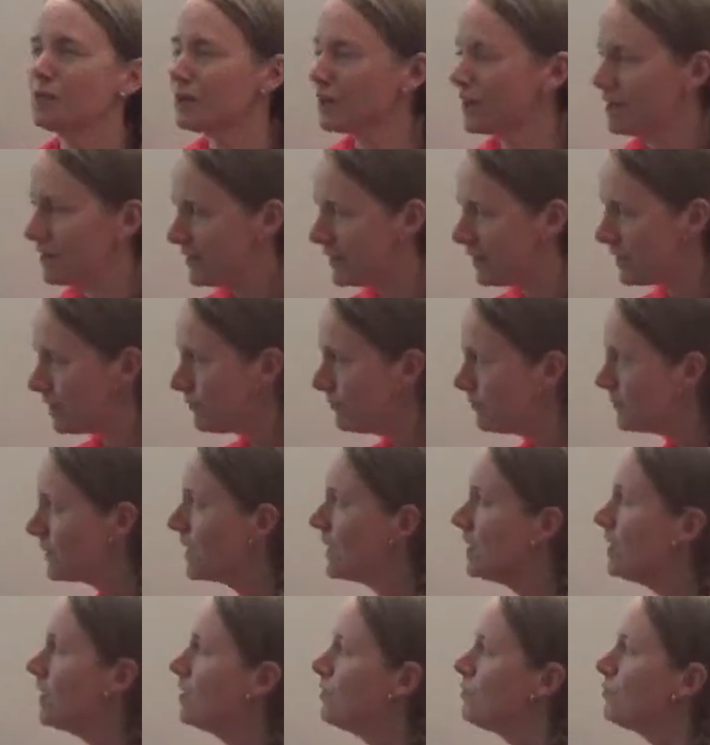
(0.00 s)
on there.
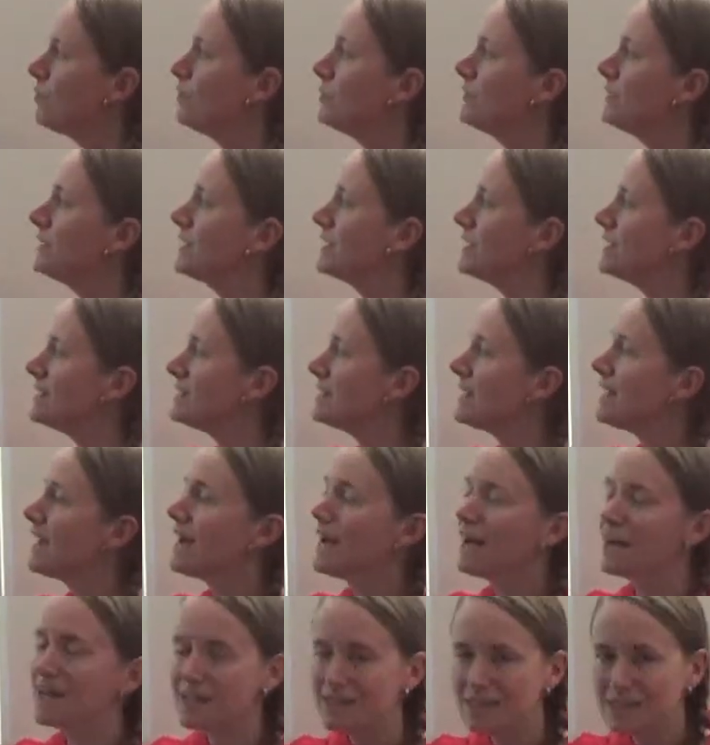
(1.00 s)
Well, because it
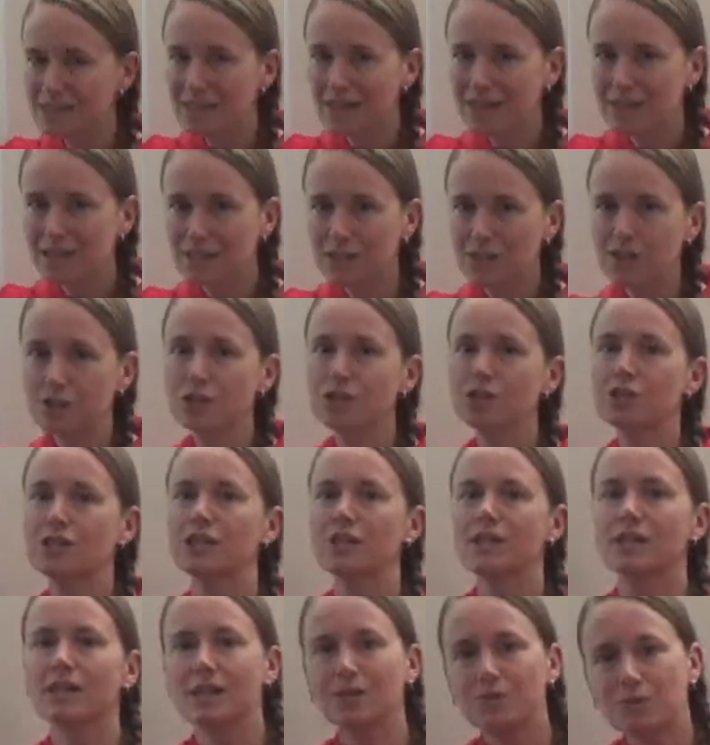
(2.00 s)
has that
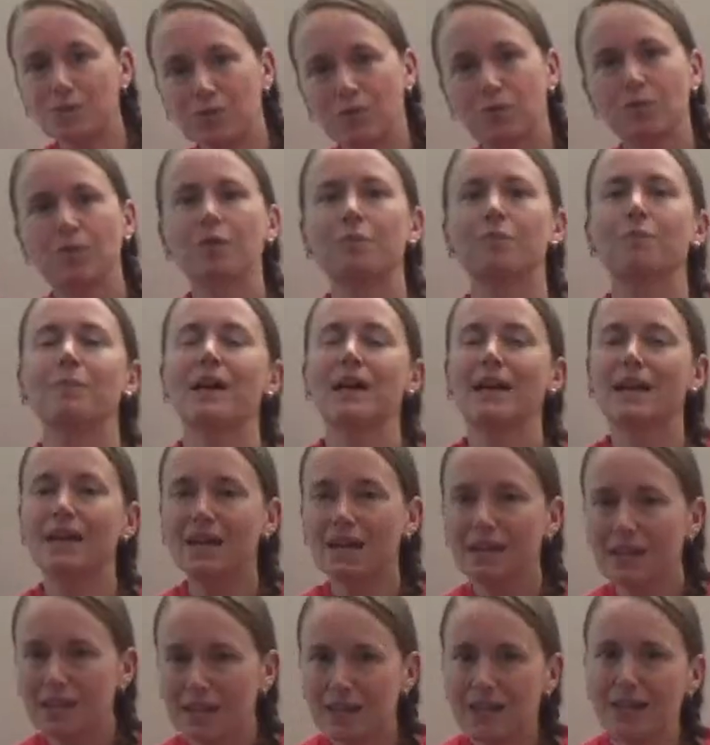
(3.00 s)
energy, it will
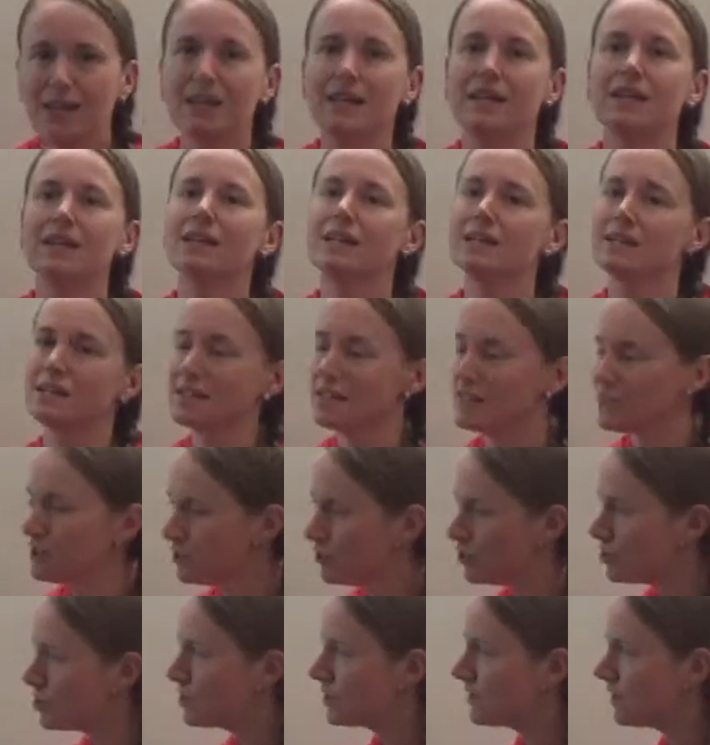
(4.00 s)
remain in its
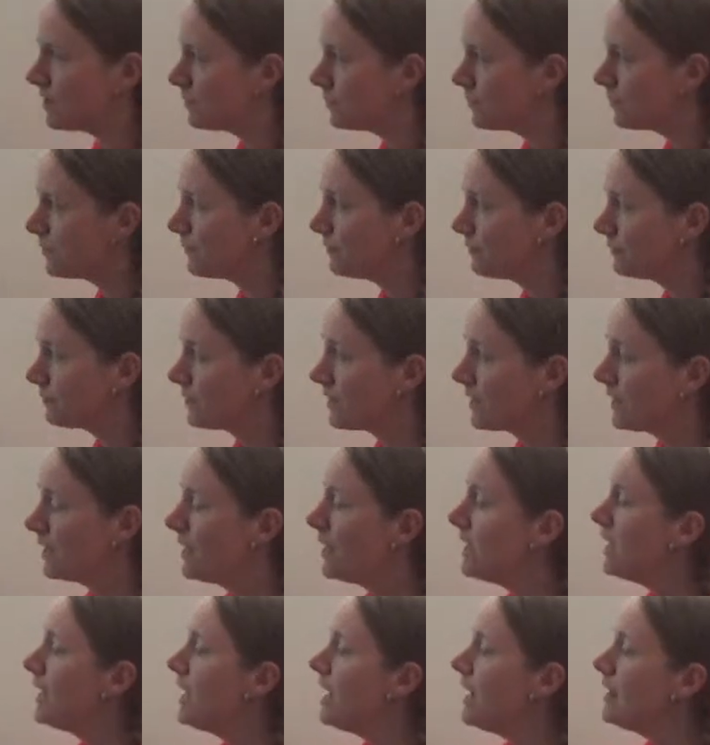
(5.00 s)
energy level.
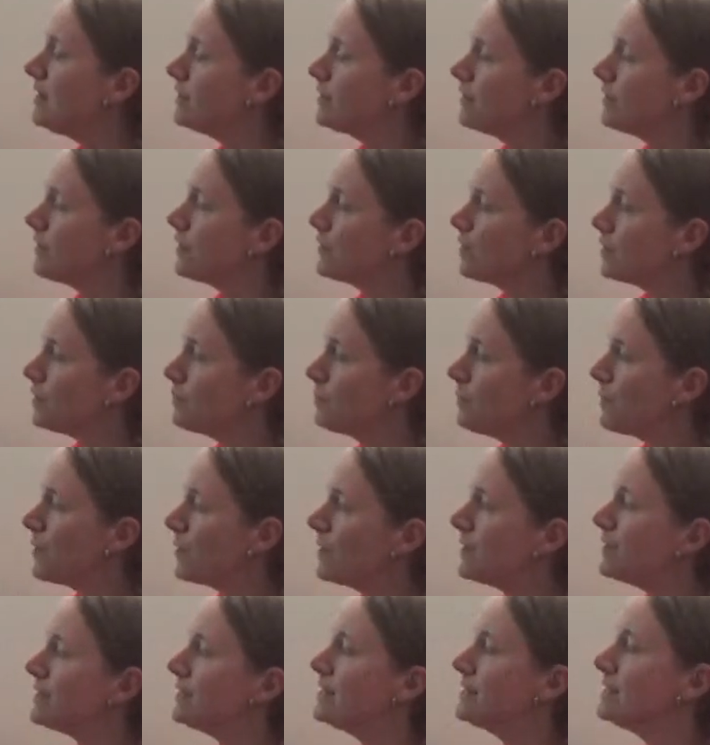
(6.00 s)
And then the third
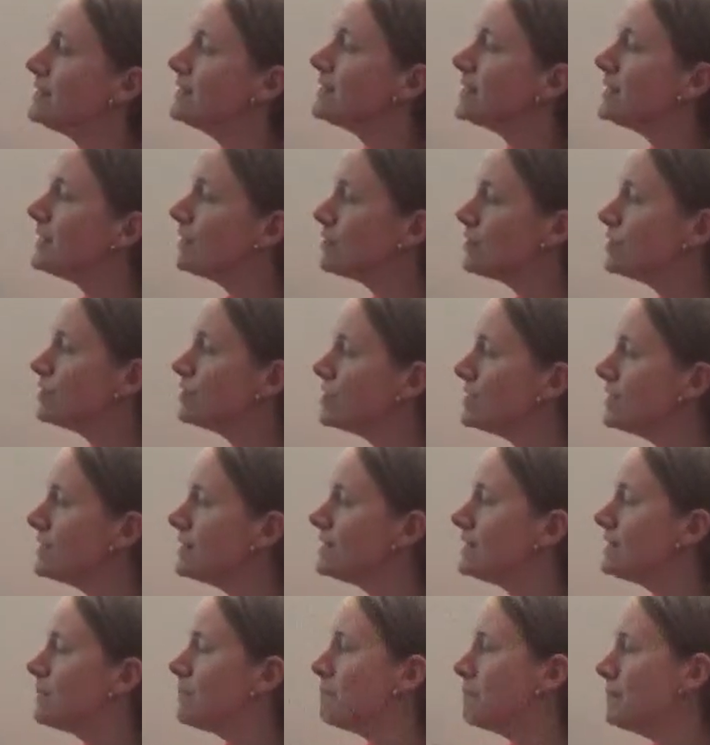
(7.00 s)
part is energy
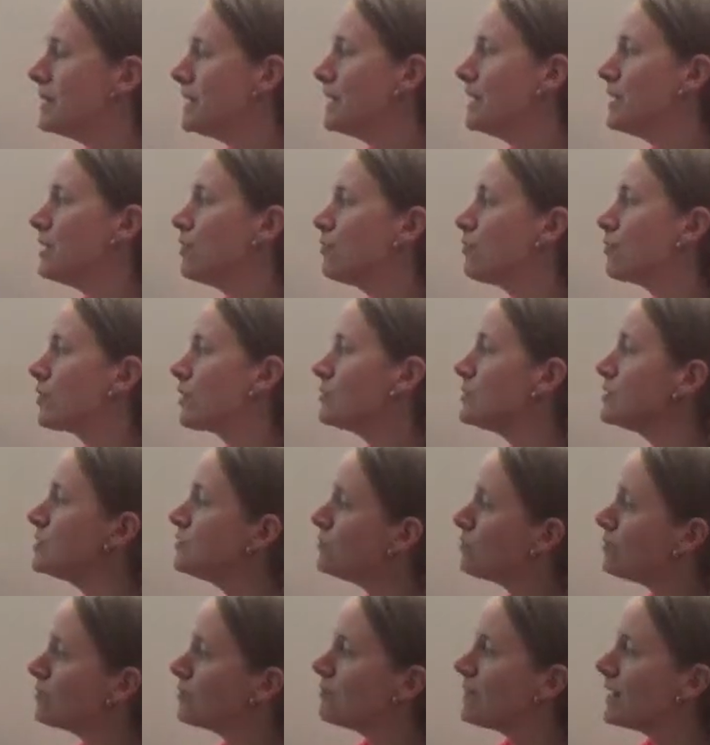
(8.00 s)
is emitted or
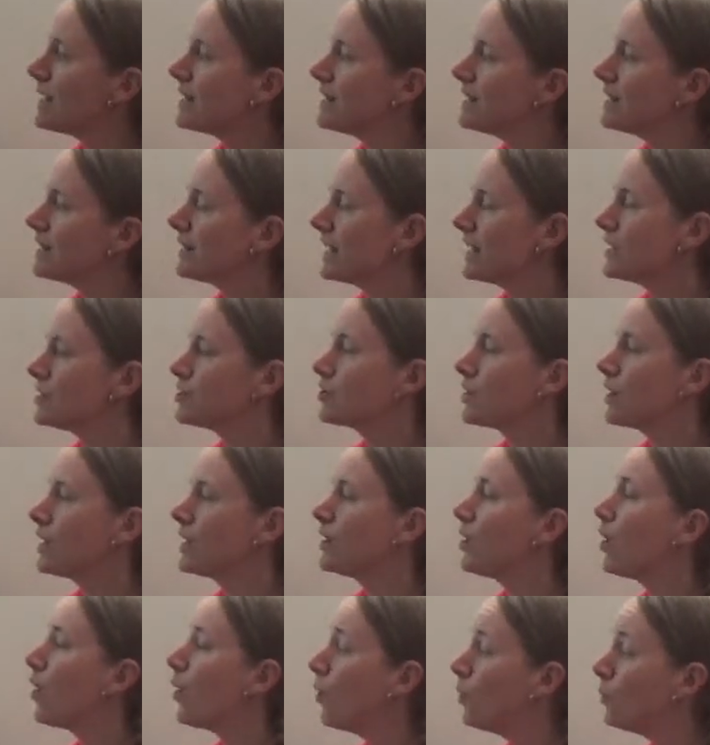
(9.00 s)
absorbed by the electron
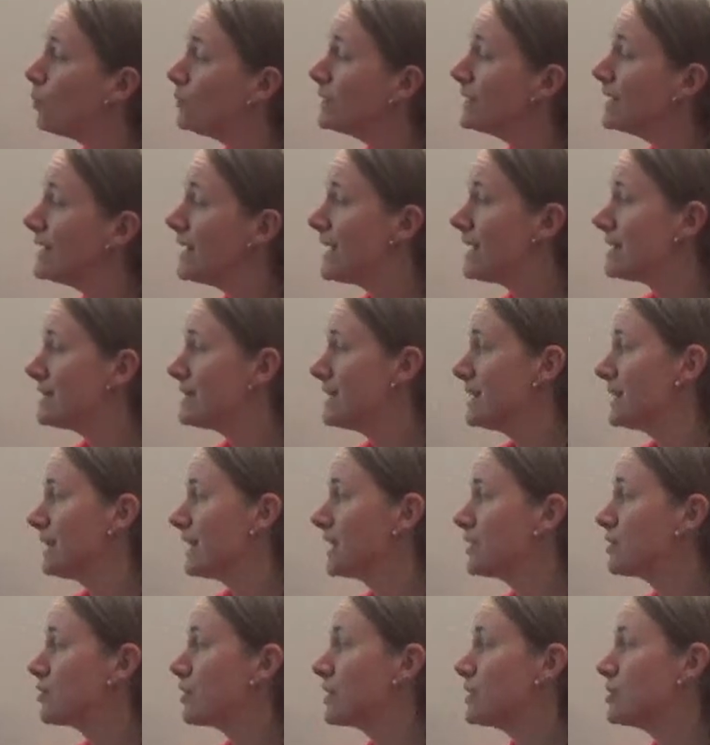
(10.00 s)
only as the
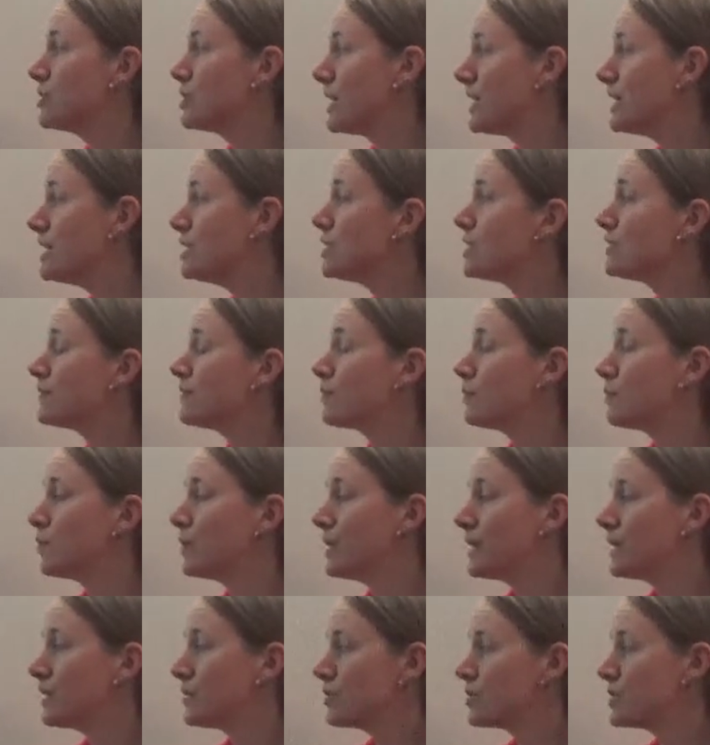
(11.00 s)
electron changes from one
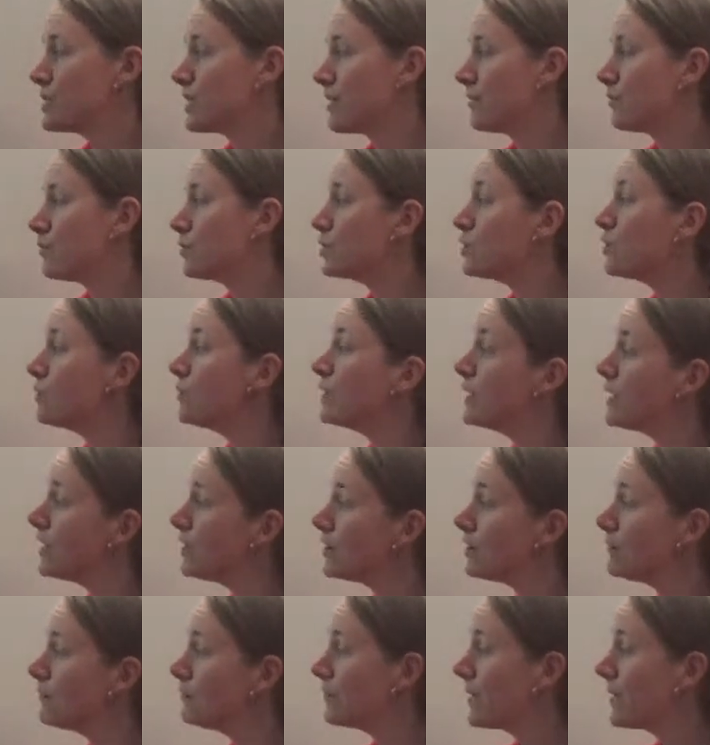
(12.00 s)
energy level to another.